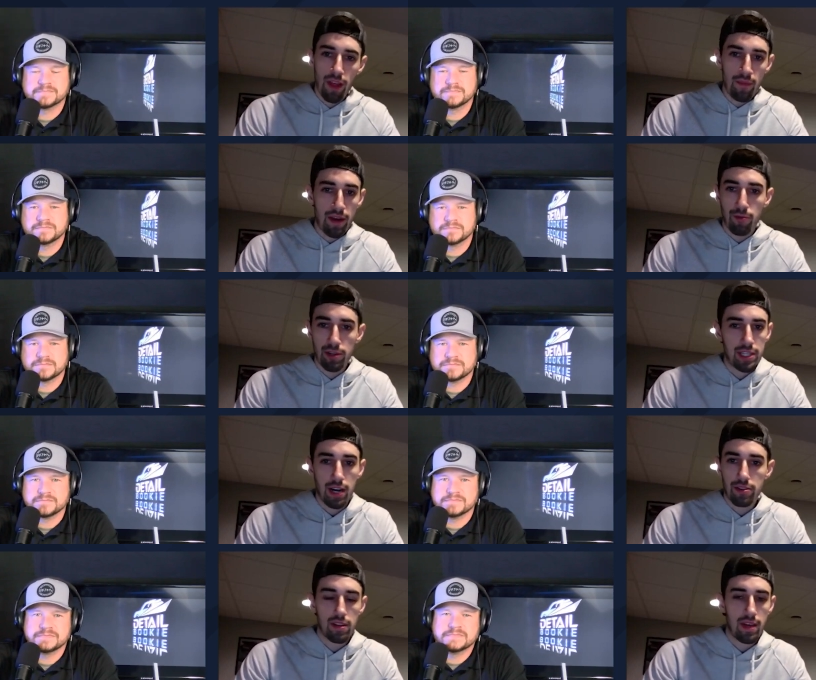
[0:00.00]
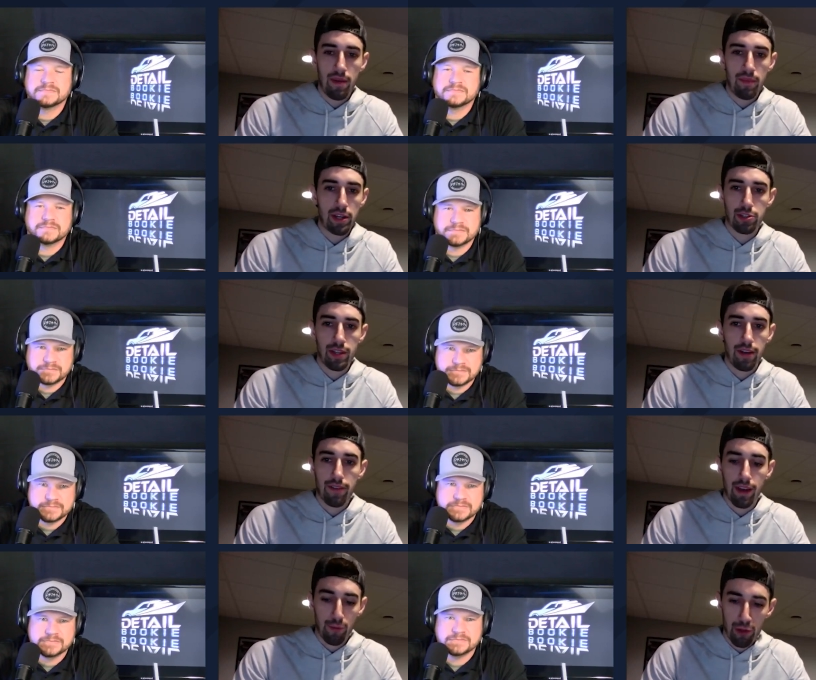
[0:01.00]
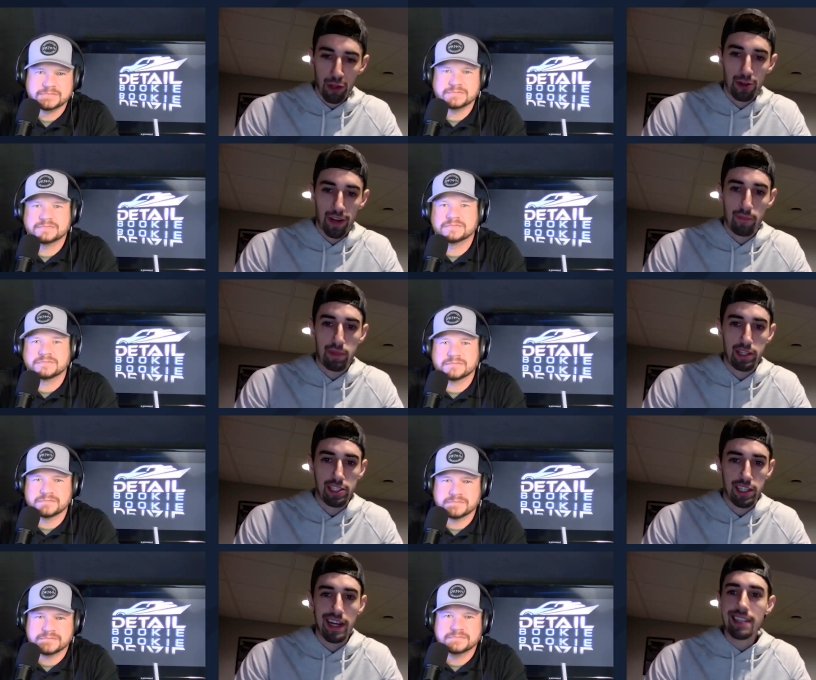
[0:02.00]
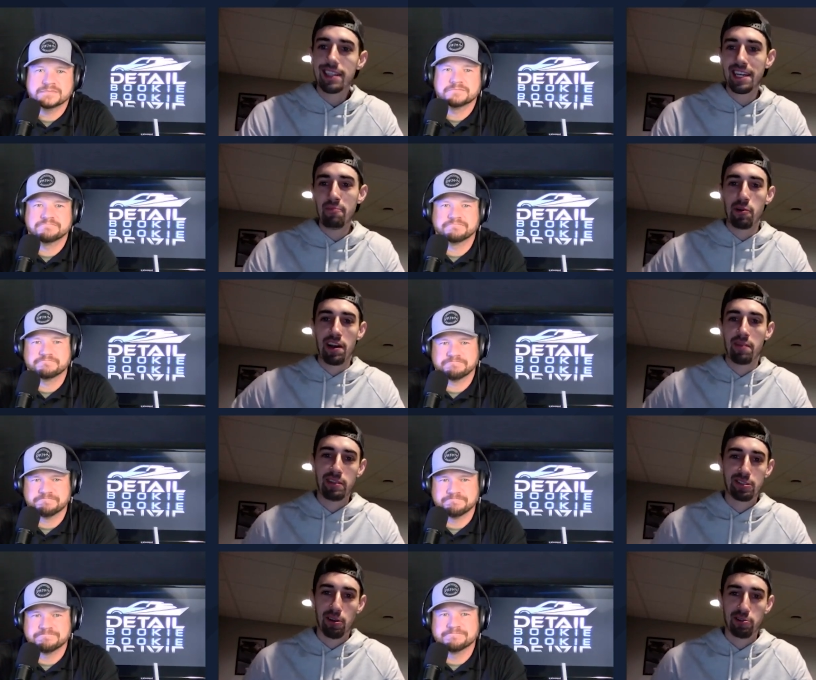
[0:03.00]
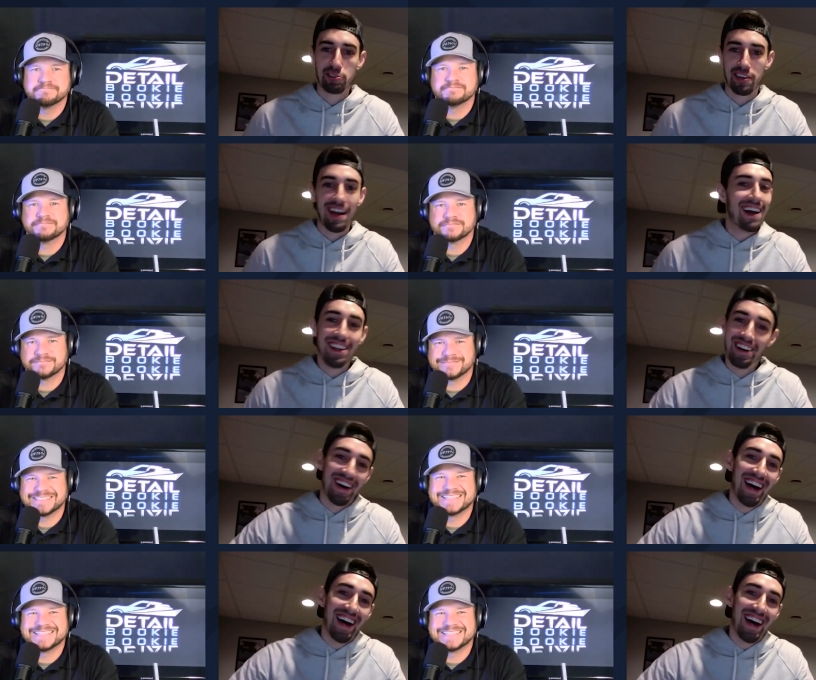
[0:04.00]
Speaker 1: them. I reach out to them. I make sure that I've got a really good competition. It's like keep your enemies closer. No,